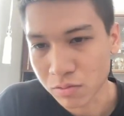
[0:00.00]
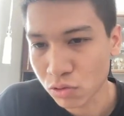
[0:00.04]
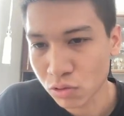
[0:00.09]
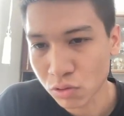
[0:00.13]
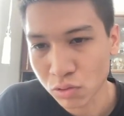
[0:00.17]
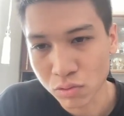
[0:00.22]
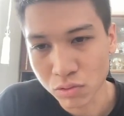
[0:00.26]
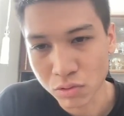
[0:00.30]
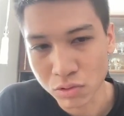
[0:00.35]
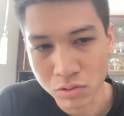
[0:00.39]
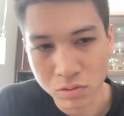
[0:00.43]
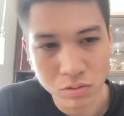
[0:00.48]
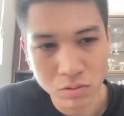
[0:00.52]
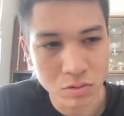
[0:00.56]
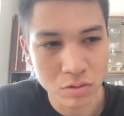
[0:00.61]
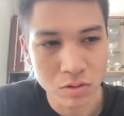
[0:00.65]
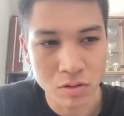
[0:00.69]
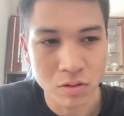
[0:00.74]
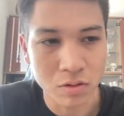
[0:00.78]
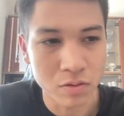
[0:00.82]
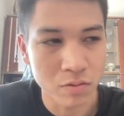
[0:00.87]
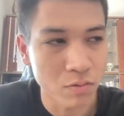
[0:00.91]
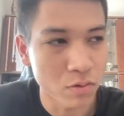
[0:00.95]
choose
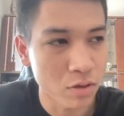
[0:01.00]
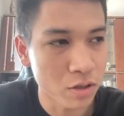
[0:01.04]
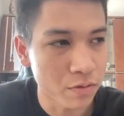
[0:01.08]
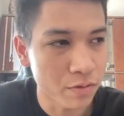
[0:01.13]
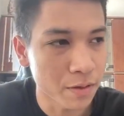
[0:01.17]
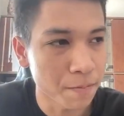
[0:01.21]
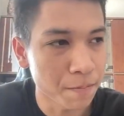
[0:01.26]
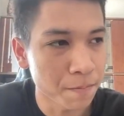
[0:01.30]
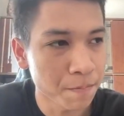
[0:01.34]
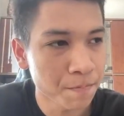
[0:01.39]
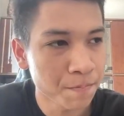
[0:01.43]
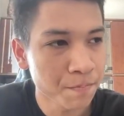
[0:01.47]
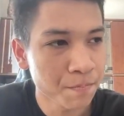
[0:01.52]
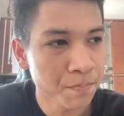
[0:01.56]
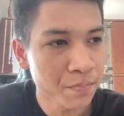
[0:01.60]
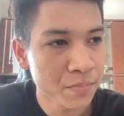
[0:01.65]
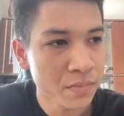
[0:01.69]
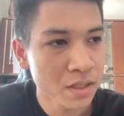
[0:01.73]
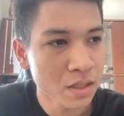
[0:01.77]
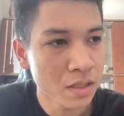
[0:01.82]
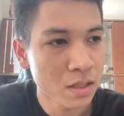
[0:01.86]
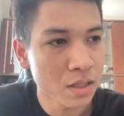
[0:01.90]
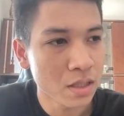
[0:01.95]
one of them.
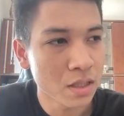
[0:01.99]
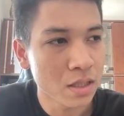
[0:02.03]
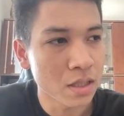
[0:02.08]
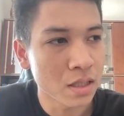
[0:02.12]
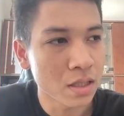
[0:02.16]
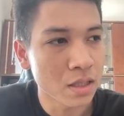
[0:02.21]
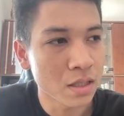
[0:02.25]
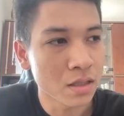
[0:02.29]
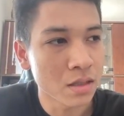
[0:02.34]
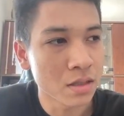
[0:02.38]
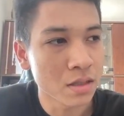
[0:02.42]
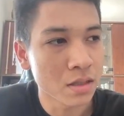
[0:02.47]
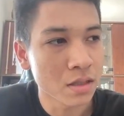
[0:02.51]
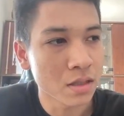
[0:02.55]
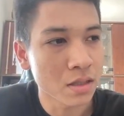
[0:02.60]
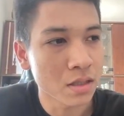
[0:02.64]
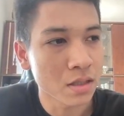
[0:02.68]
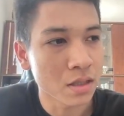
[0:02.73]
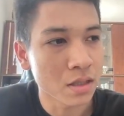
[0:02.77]
And